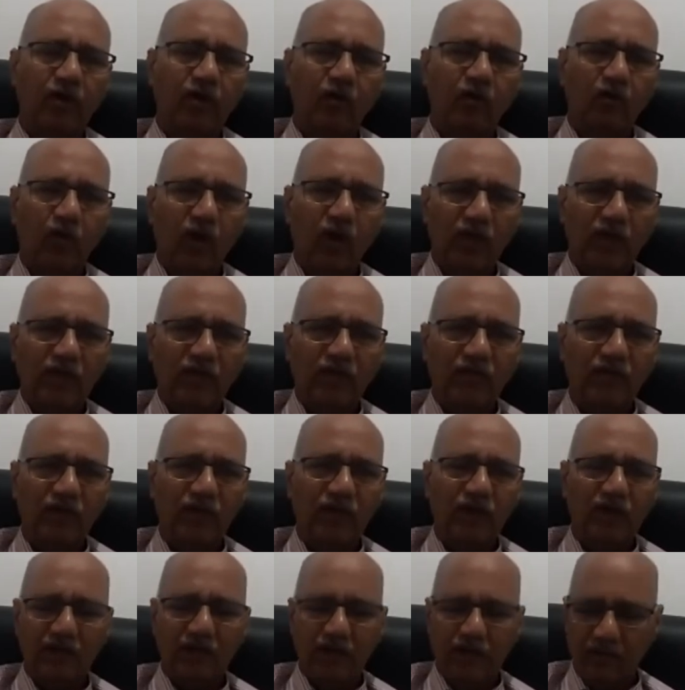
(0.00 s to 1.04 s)

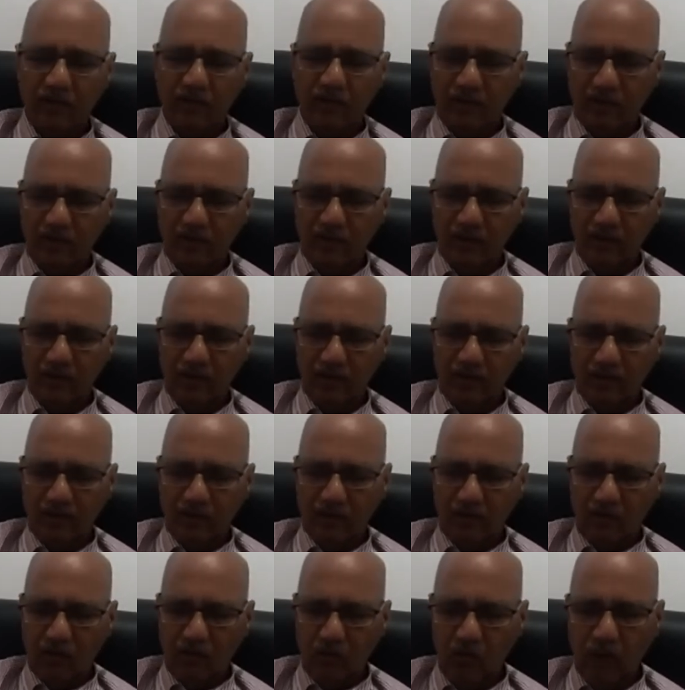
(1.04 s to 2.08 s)
whatever
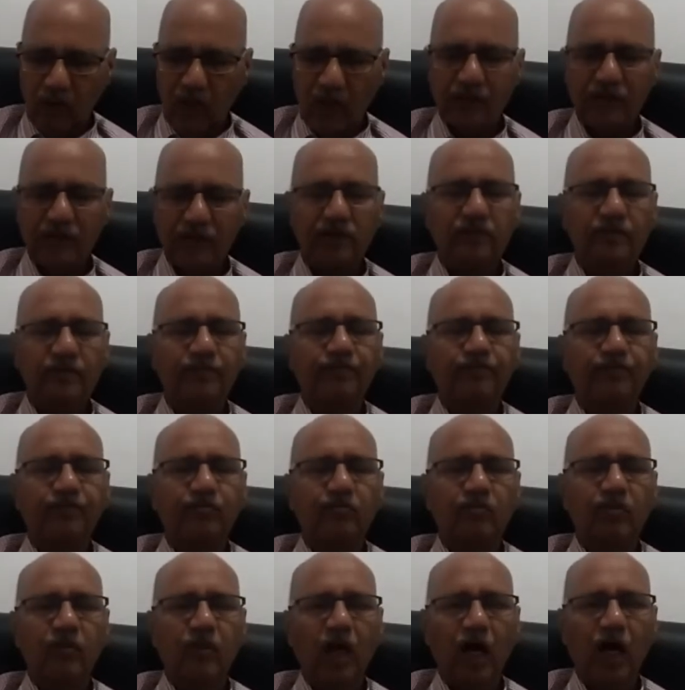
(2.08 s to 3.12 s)
was
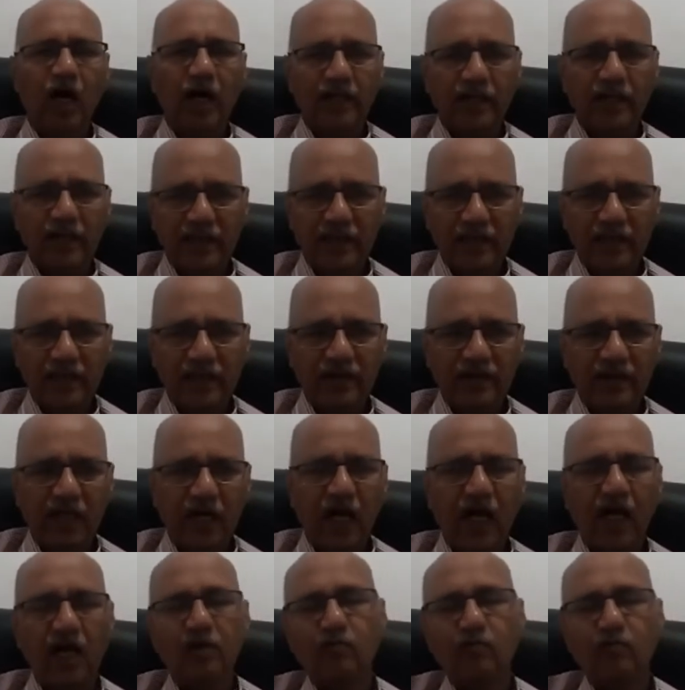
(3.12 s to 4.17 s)
or is
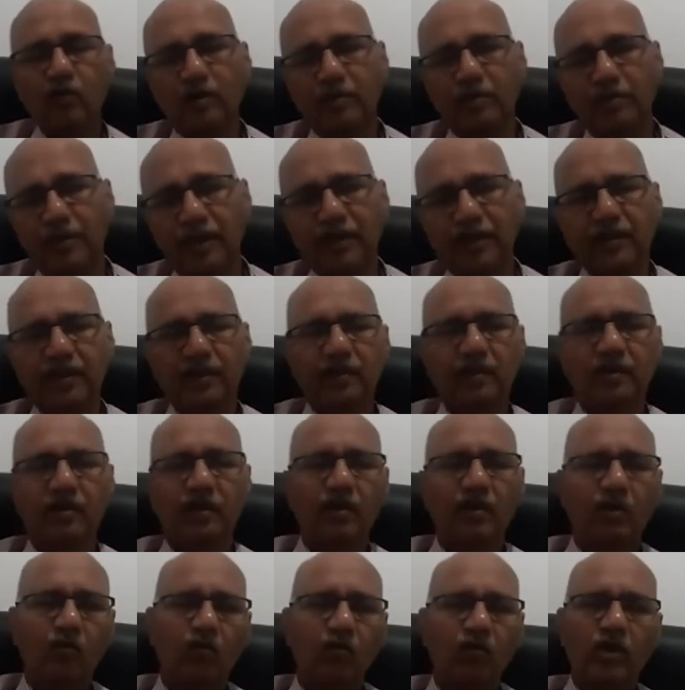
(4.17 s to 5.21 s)
or will be
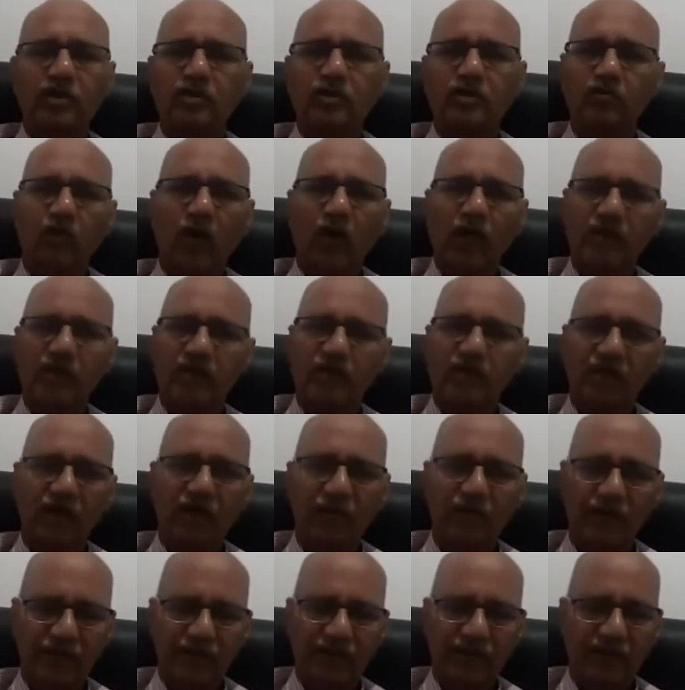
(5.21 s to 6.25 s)
one's working
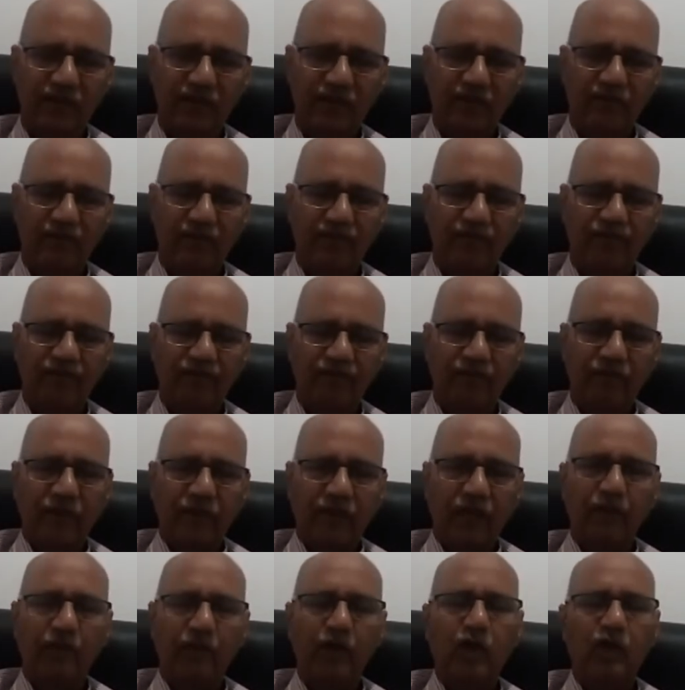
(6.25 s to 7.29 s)
ambition.
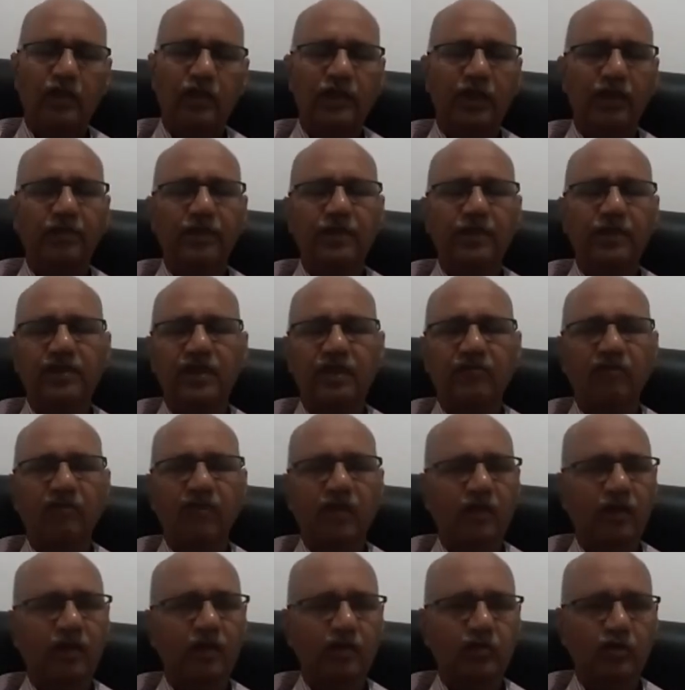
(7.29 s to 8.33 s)
Because ambition will
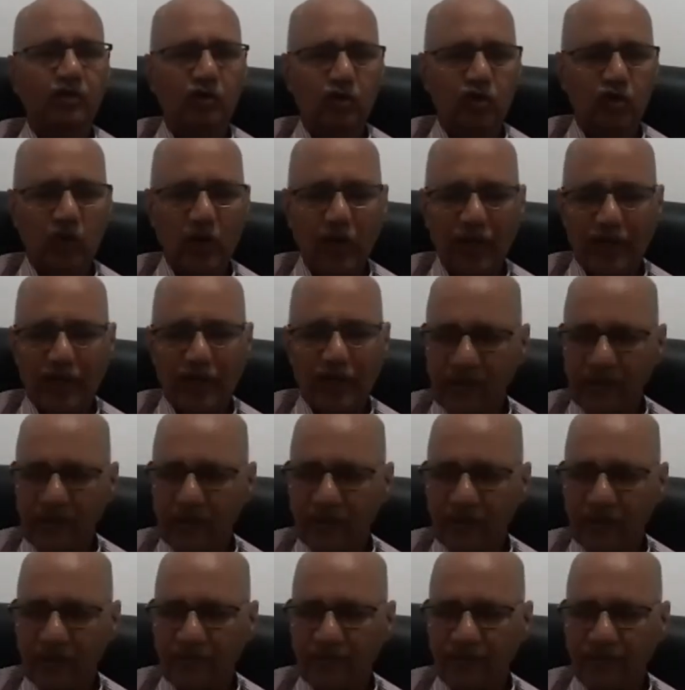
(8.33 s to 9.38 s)
lead to
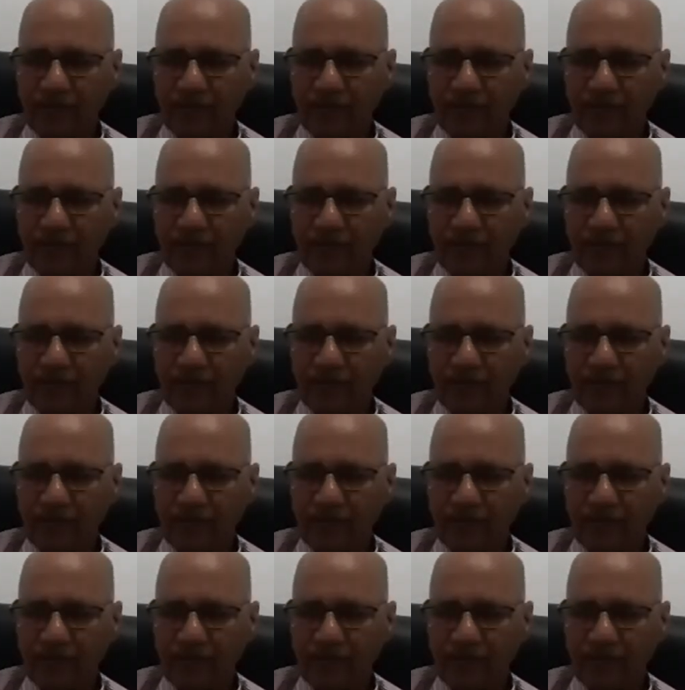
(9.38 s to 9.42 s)
choices,